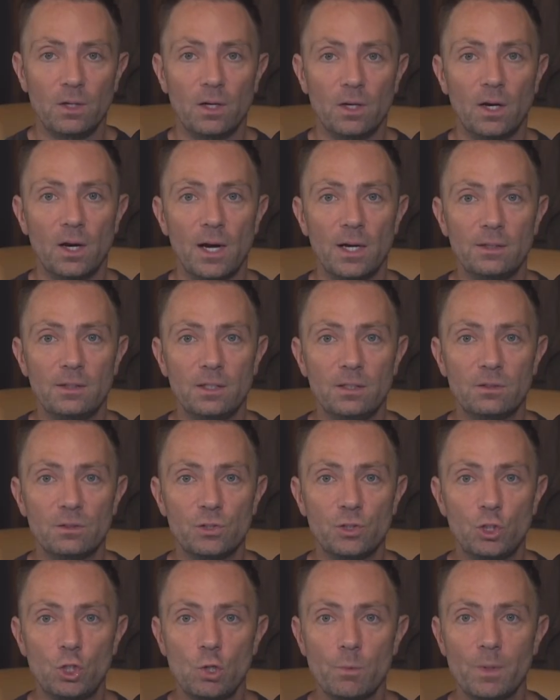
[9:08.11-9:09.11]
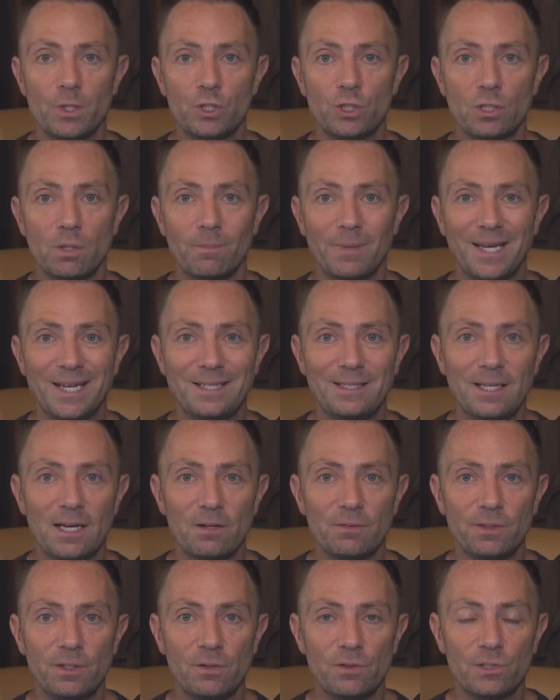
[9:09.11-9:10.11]
Uh, I think there's too much demand
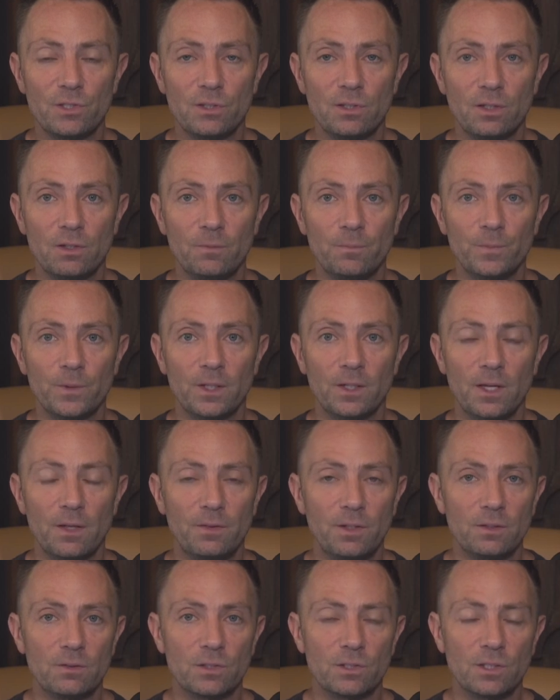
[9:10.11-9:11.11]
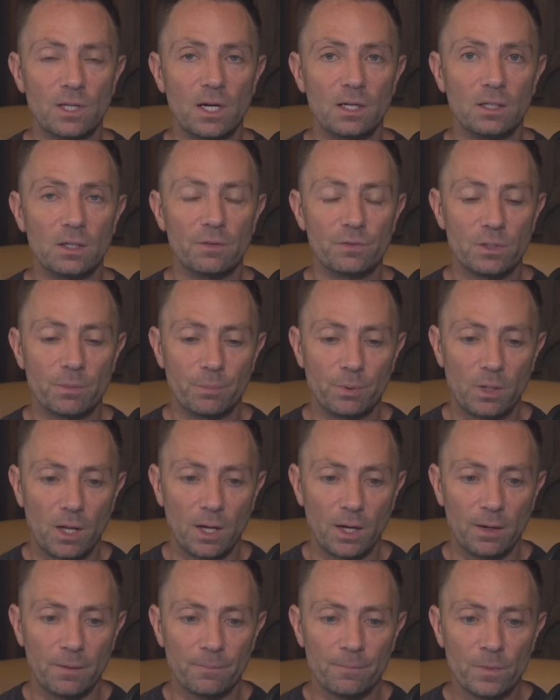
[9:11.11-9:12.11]
out there still, and I think there's not enough
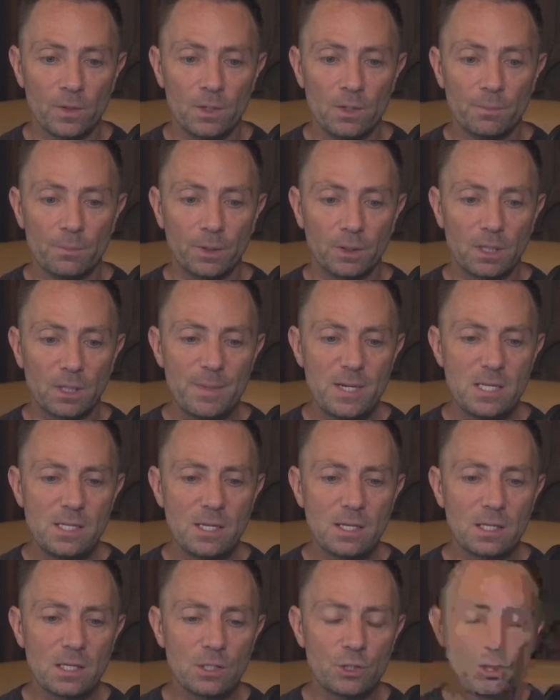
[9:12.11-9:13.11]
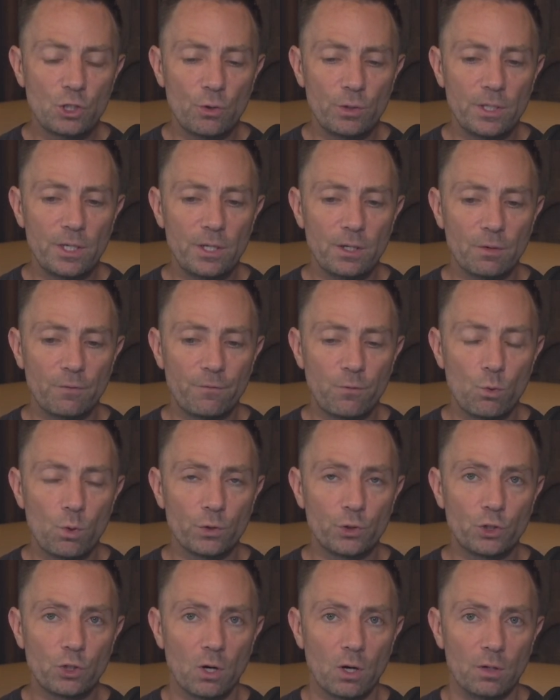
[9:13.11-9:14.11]
supply. But let me t show you here
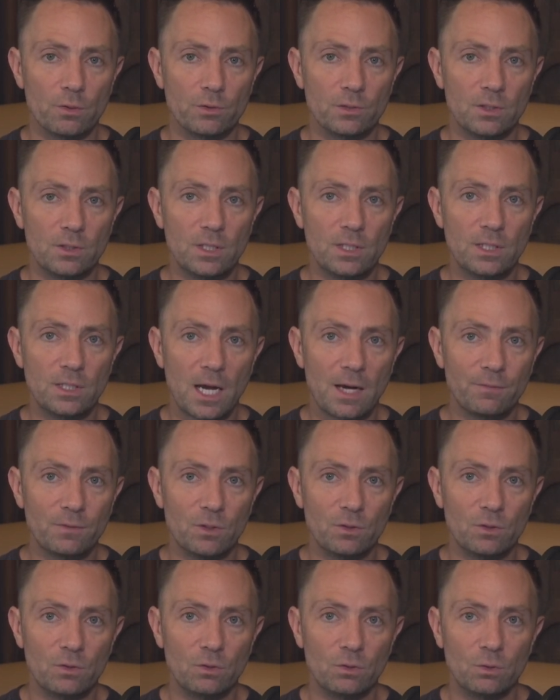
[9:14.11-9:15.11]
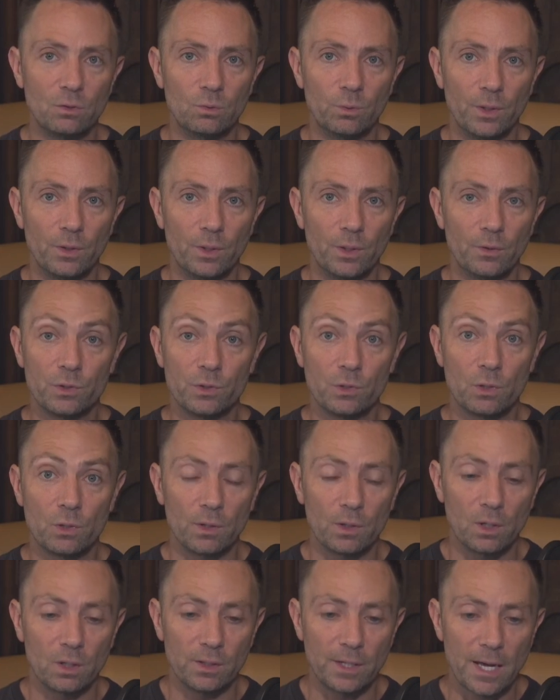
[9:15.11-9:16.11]
four charts, and these have to do with what's
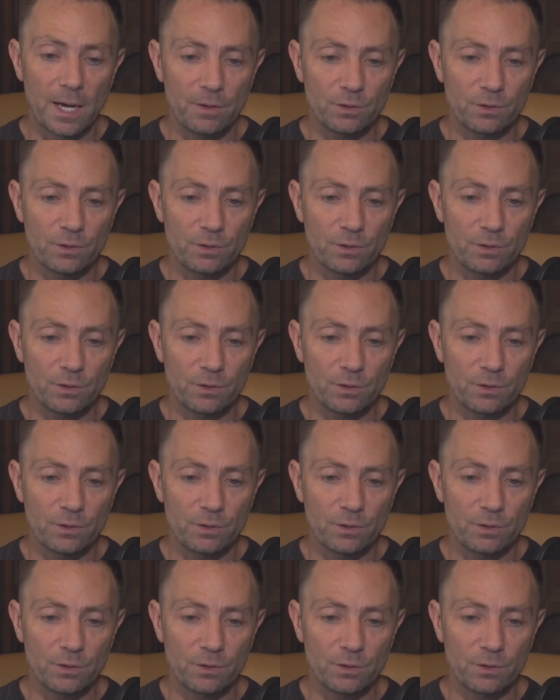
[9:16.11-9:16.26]
going on in the